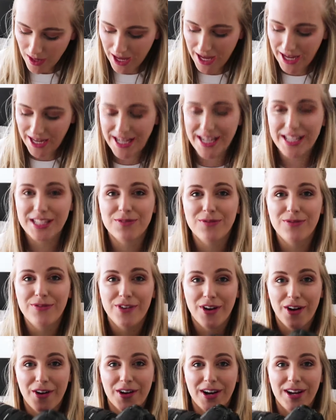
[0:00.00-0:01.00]
it is
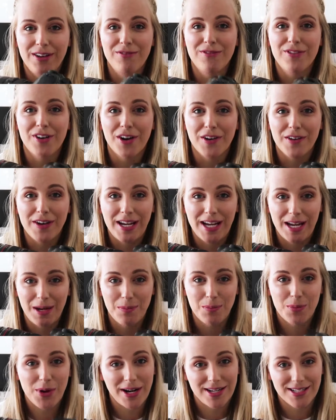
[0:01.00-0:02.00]
very, very
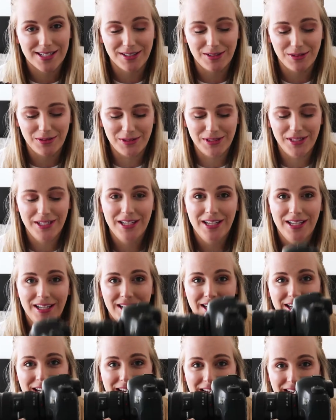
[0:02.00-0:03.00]
impractical.
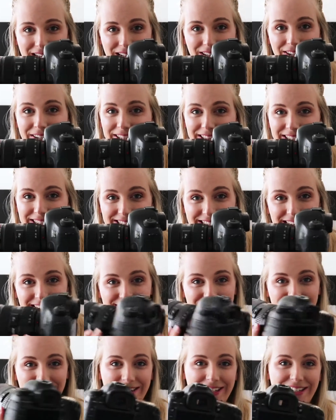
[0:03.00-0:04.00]
Look at the
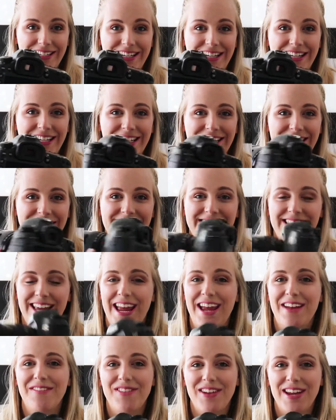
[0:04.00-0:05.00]
size of it. It's
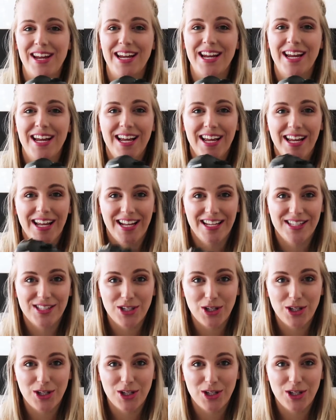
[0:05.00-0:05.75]
heavy, it's